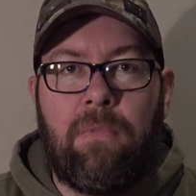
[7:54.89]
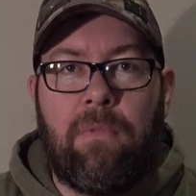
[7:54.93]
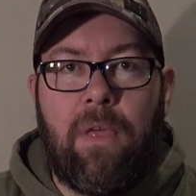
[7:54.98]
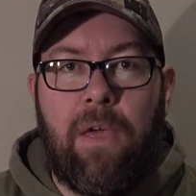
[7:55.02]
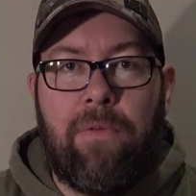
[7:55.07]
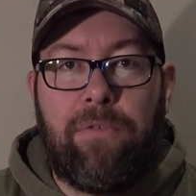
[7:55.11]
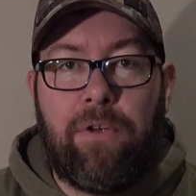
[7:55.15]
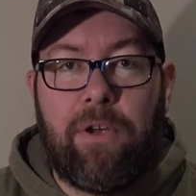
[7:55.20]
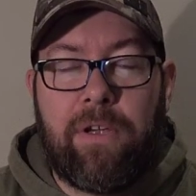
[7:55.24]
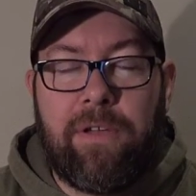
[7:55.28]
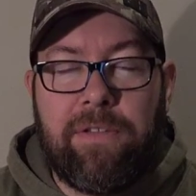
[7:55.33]

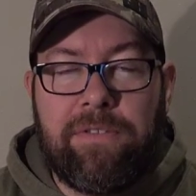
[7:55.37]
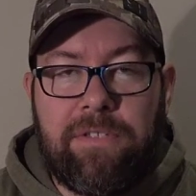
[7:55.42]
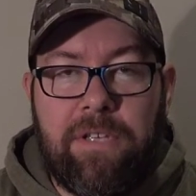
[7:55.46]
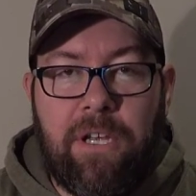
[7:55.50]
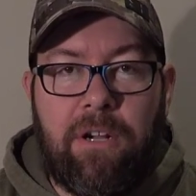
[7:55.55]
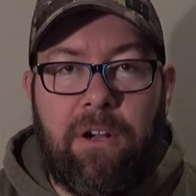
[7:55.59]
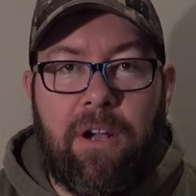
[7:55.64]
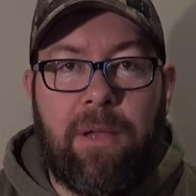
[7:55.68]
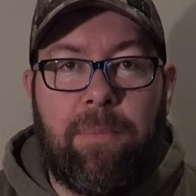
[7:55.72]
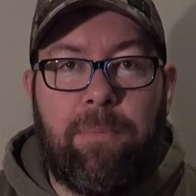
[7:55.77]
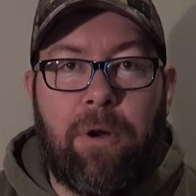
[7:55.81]
If you're
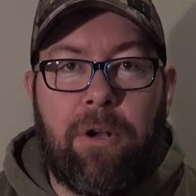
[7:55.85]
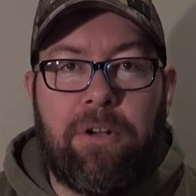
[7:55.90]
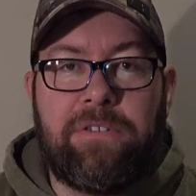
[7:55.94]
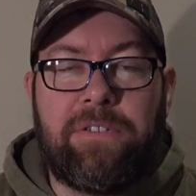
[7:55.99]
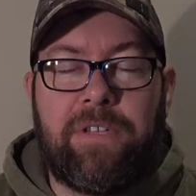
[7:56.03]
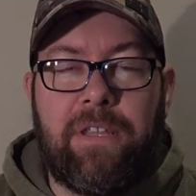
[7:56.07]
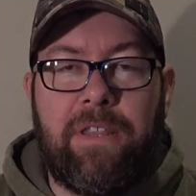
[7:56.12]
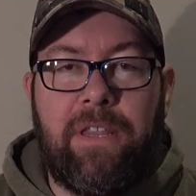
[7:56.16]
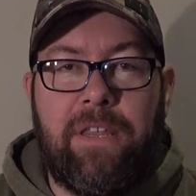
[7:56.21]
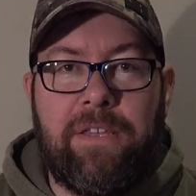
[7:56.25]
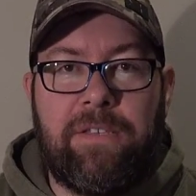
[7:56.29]
considering
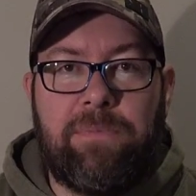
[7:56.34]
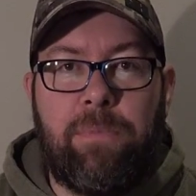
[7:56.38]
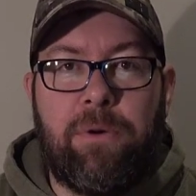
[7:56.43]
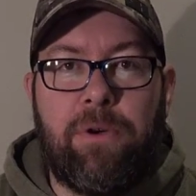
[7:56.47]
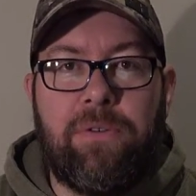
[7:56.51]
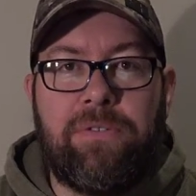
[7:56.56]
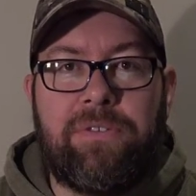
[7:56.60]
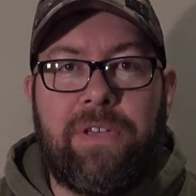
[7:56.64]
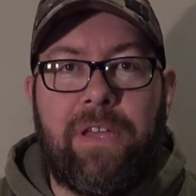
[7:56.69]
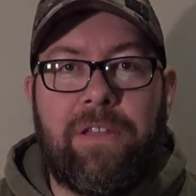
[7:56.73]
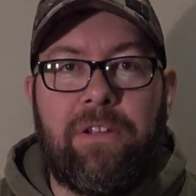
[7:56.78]
purchasing these
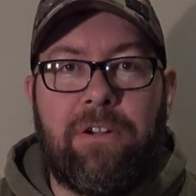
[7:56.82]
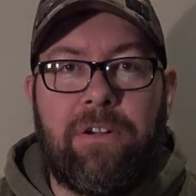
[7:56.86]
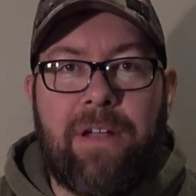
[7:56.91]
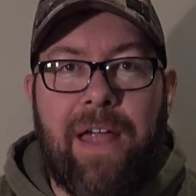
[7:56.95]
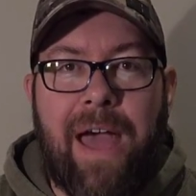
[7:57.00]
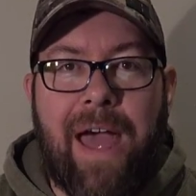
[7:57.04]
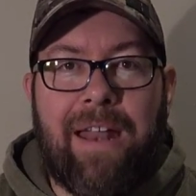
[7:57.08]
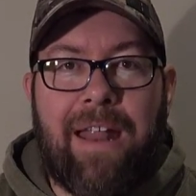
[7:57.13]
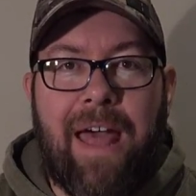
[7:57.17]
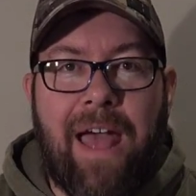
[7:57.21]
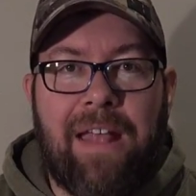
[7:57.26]
boots and they're
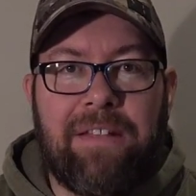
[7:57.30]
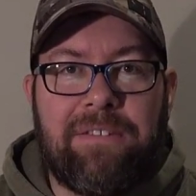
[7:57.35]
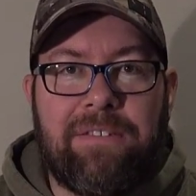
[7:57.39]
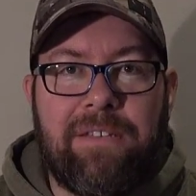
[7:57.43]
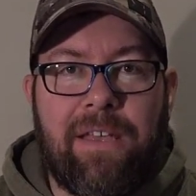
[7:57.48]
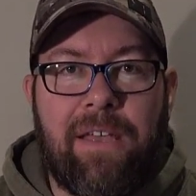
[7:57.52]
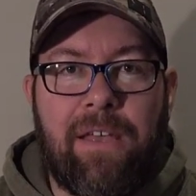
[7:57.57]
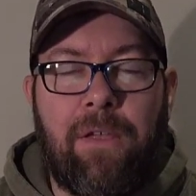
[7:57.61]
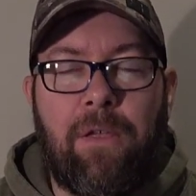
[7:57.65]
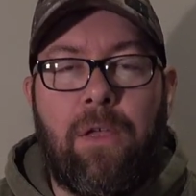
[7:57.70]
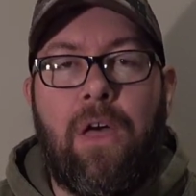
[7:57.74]
not on
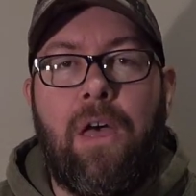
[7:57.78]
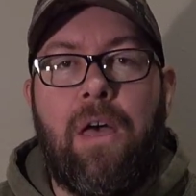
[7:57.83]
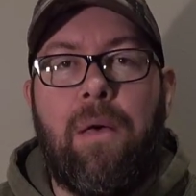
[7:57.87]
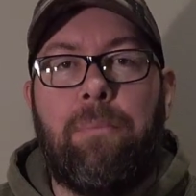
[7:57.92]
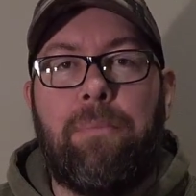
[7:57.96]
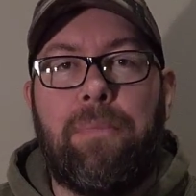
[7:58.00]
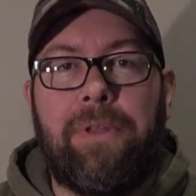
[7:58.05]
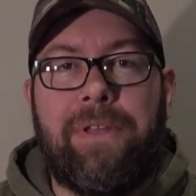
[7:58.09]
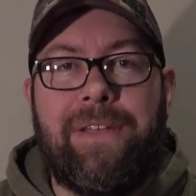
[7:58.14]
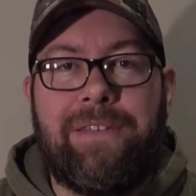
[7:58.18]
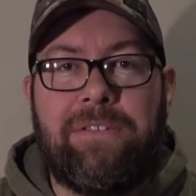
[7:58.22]
sale,
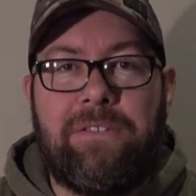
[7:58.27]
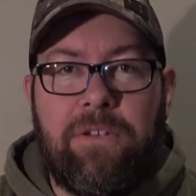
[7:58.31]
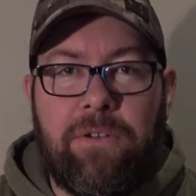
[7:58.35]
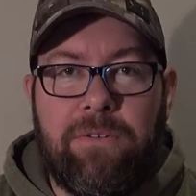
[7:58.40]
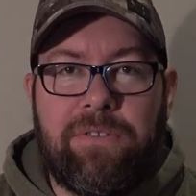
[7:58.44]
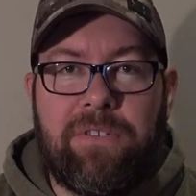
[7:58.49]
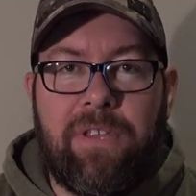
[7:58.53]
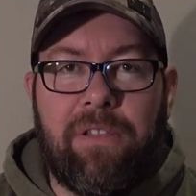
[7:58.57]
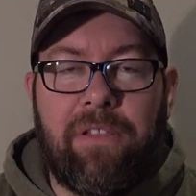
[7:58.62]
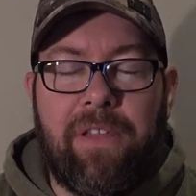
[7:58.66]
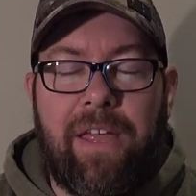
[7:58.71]
please
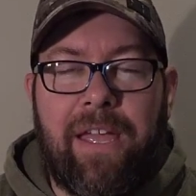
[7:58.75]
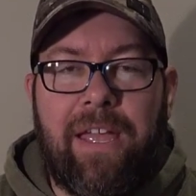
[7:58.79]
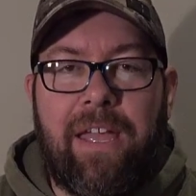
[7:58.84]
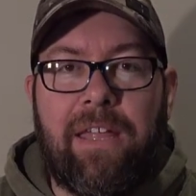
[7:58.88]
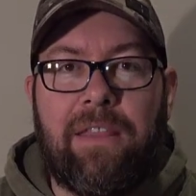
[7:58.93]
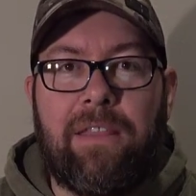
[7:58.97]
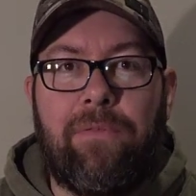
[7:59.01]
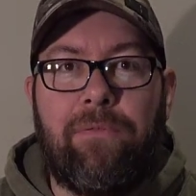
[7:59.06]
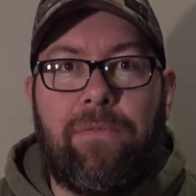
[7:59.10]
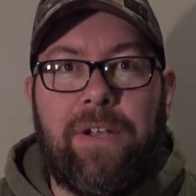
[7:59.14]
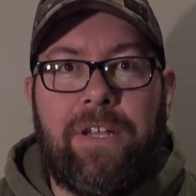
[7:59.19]
use the link in
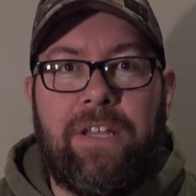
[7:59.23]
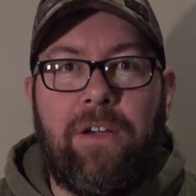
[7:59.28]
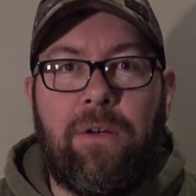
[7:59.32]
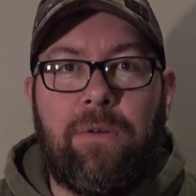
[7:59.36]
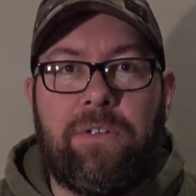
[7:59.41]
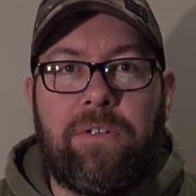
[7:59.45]
the video